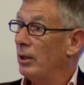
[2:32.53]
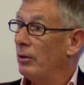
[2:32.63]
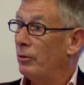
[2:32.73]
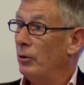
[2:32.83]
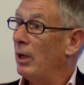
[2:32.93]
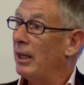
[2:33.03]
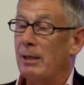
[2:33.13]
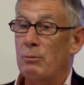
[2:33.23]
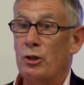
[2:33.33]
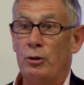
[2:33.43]
through, and I'm
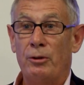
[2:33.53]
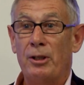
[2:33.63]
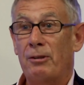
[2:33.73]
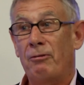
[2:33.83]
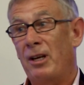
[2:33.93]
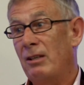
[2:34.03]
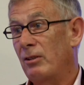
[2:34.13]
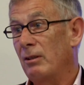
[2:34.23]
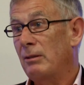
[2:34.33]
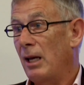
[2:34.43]
sure that the faith
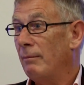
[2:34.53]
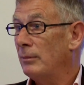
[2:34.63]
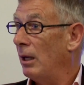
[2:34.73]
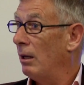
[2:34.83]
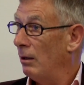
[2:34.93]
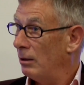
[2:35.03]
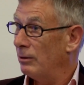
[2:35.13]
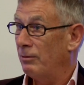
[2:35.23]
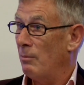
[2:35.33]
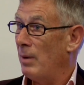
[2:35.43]
kept a lot
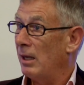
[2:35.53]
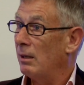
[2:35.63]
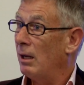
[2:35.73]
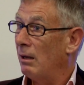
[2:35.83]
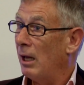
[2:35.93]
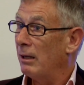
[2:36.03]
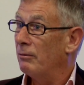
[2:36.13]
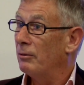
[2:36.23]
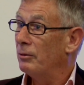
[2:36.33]
of the men alive